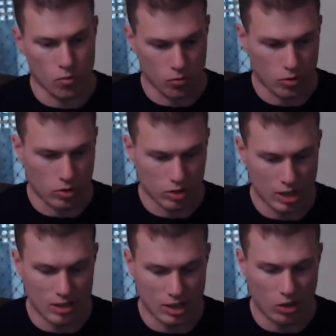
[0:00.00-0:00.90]
the
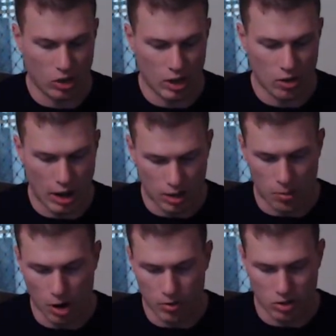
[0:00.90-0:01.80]
CSL Elite at the
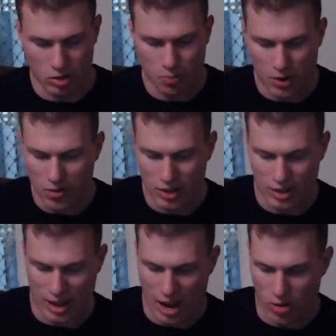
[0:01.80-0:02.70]
moment, so it's a bit of a
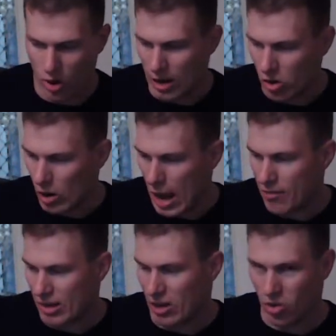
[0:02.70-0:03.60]
downgrade not
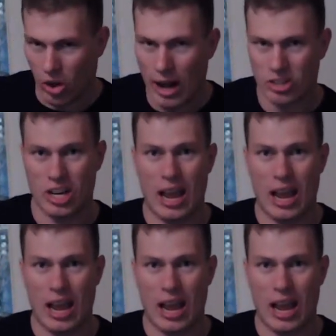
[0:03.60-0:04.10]
having a clutch.